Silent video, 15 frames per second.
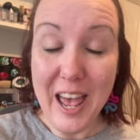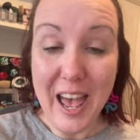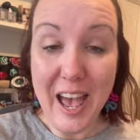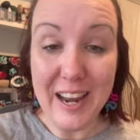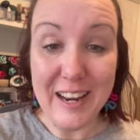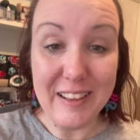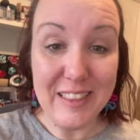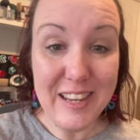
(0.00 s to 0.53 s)

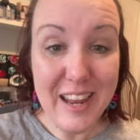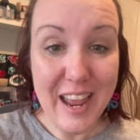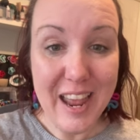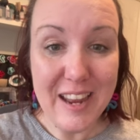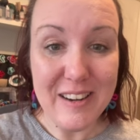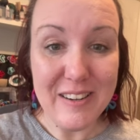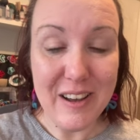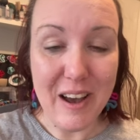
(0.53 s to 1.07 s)
and at the
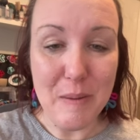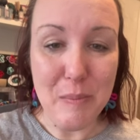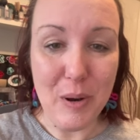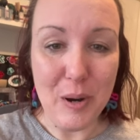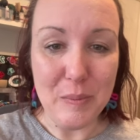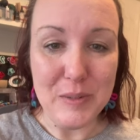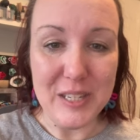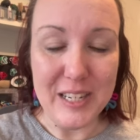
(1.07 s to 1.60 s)
end I
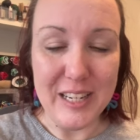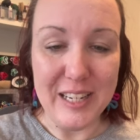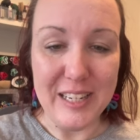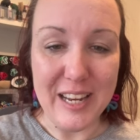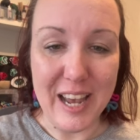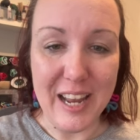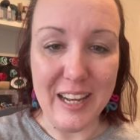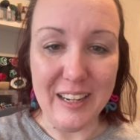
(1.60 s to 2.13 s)
popped
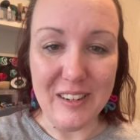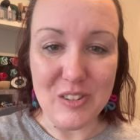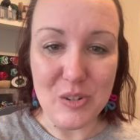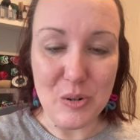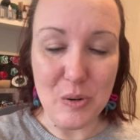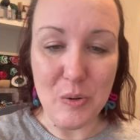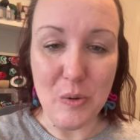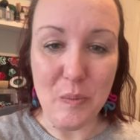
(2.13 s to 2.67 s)
in a
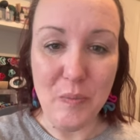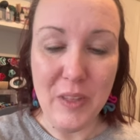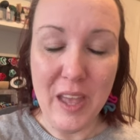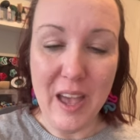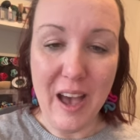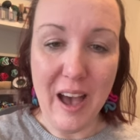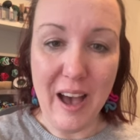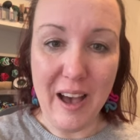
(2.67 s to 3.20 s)
little
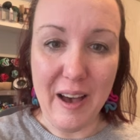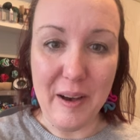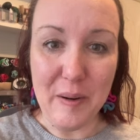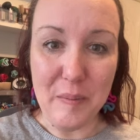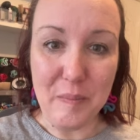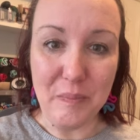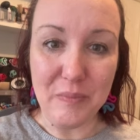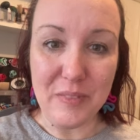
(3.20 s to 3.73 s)

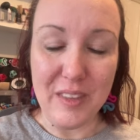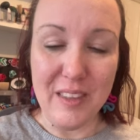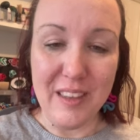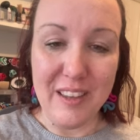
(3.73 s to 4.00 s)
um,